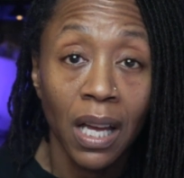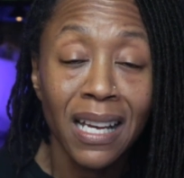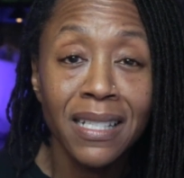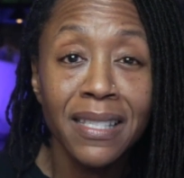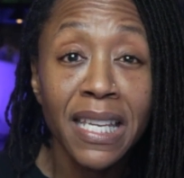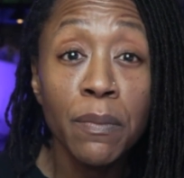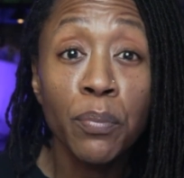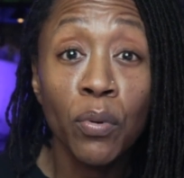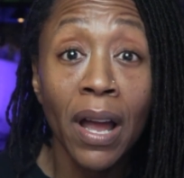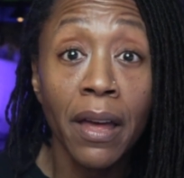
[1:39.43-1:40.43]
a deep
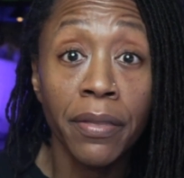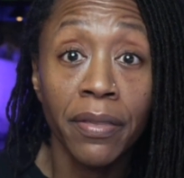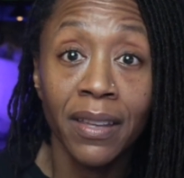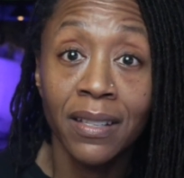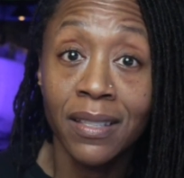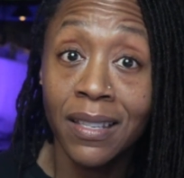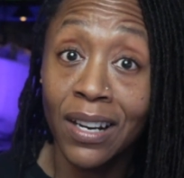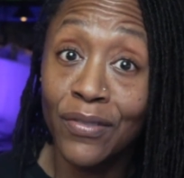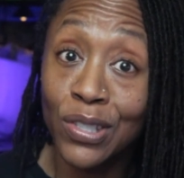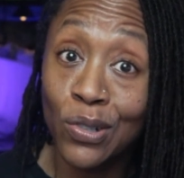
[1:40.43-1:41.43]
breath
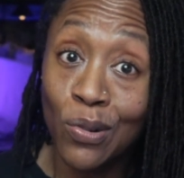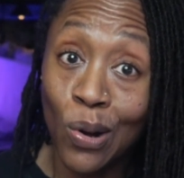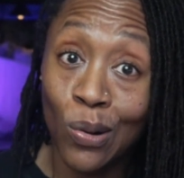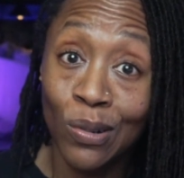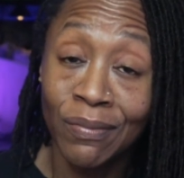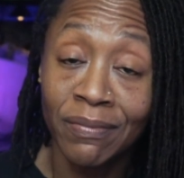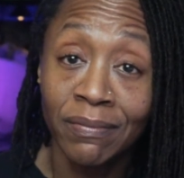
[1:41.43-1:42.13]
instead of a scroll,